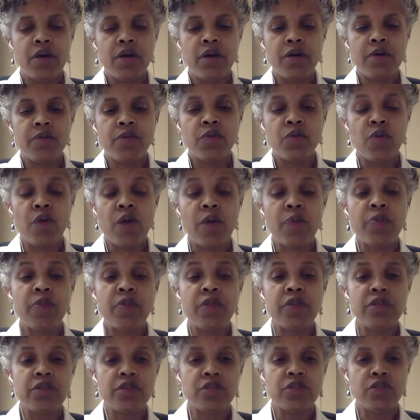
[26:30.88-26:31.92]

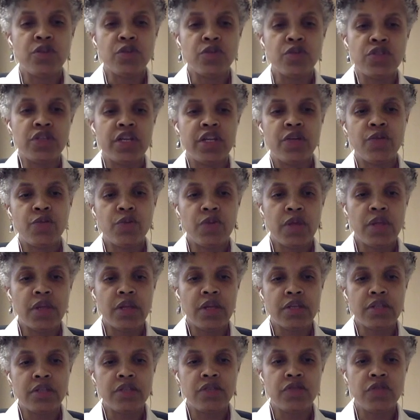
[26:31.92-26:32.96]
neuropathies associated with
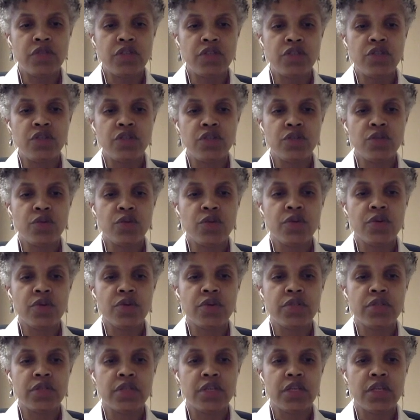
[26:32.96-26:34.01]
connective tissue
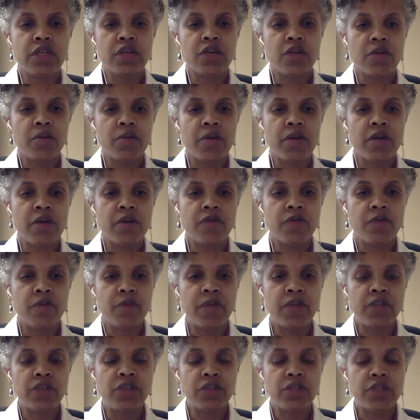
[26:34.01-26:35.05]
disorders and Chiari
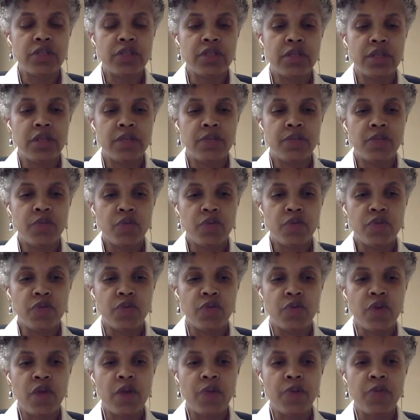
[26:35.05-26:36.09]
malformation and
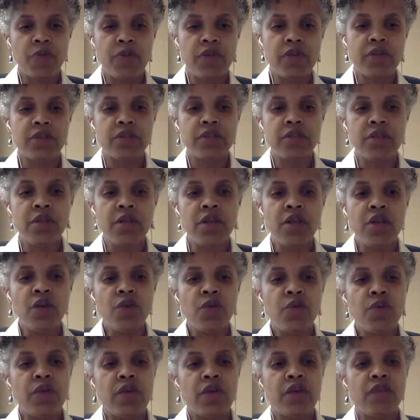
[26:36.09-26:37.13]
peripheral neuropathies,
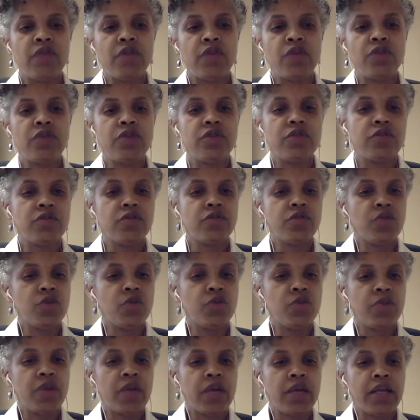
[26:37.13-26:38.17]
we have the use of
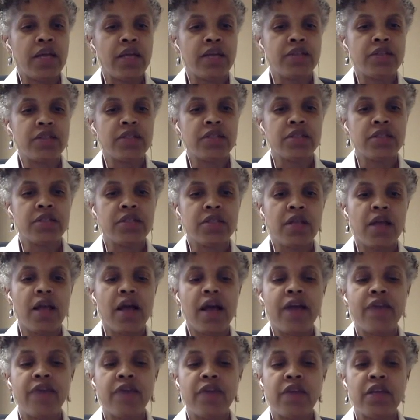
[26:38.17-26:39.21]
certain biologics,
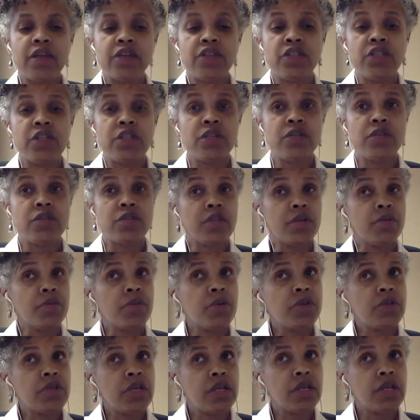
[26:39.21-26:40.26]
IVIG or
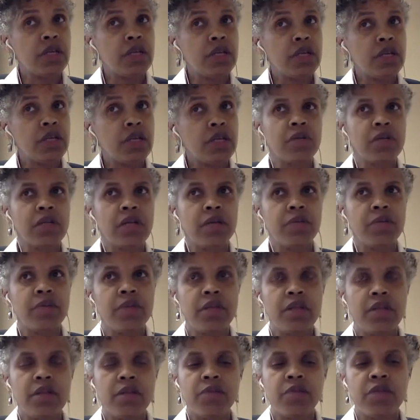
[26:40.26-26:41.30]
subcutaneous gamma
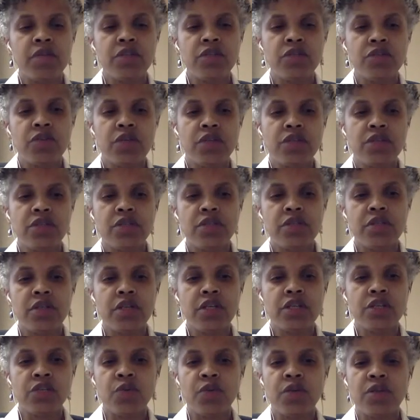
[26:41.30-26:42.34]
globulin administration,
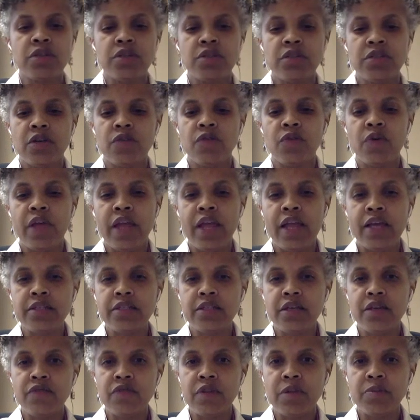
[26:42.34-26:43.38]
as well as several
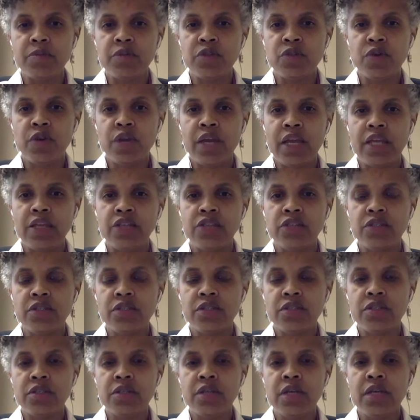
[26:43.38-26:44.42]
anti-inflammatory
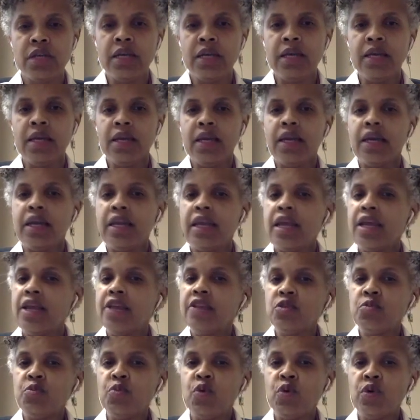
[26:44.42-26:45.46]
agents. Again,
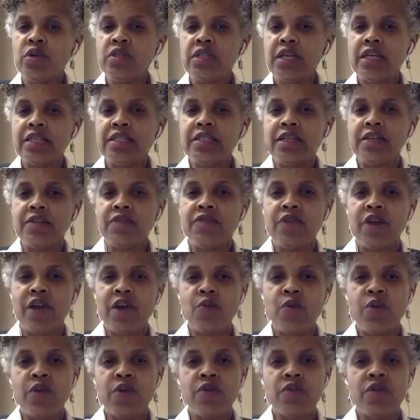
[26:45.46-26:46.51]
it's important to identify
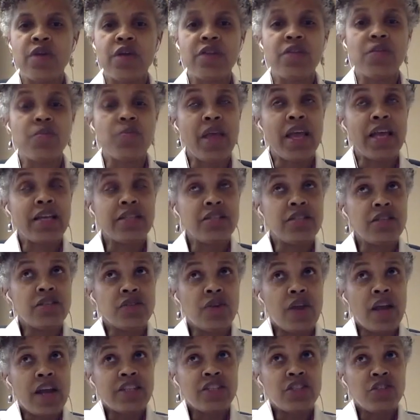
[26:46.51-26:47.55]
whether or not the mast cells
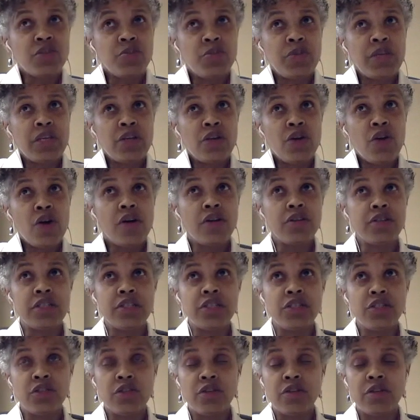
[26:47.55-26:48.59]
are actually being called
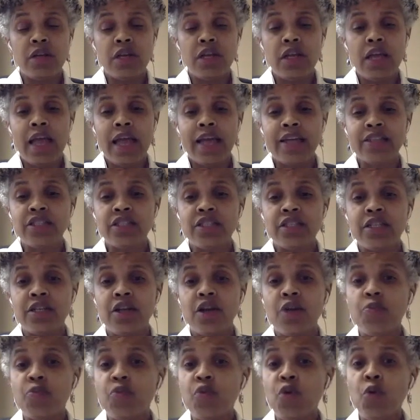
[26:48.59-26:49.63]
into action
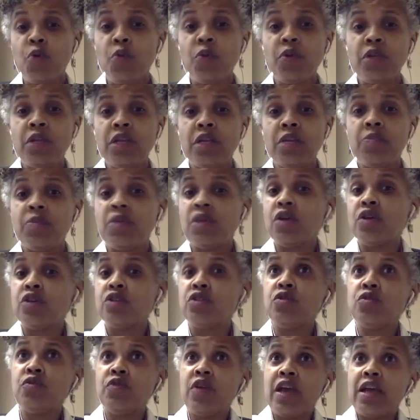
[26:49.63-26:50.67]
appropriately
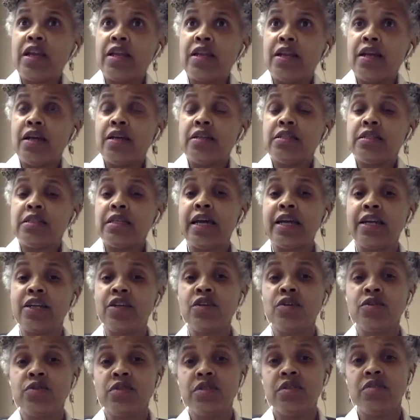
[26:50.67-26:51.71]
because you've had an
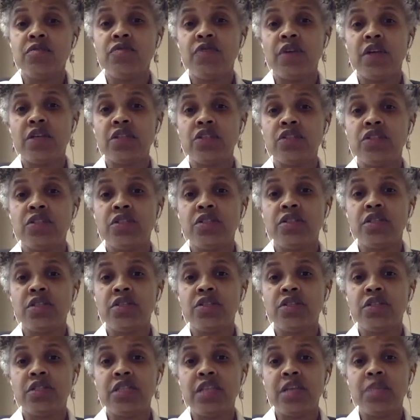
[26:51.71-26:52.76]
undiagnosed infection
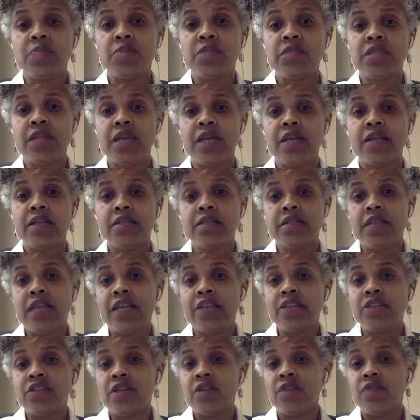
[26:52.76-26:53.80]
such as hepatitis,
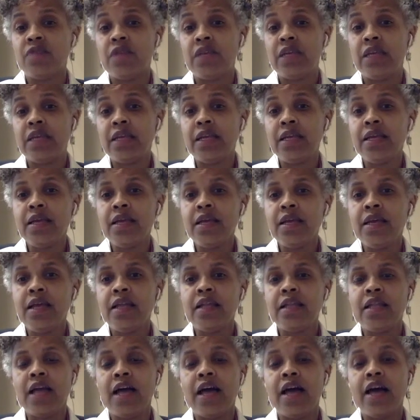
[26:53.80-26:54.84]
HIV,
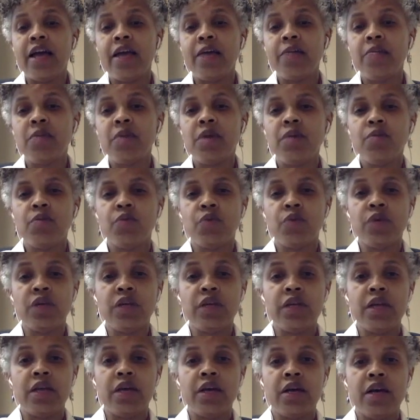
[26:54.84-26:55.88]
Lyme,
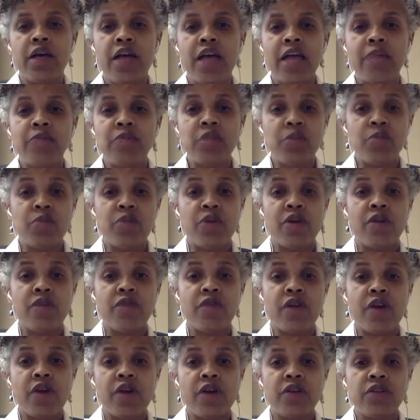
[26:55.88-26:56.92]
Borrelia, Epstein-Barr
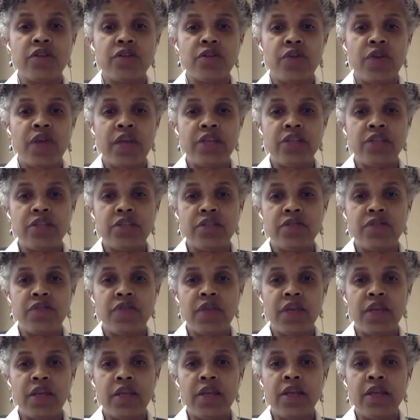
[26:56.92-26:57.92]
virus, or HSV.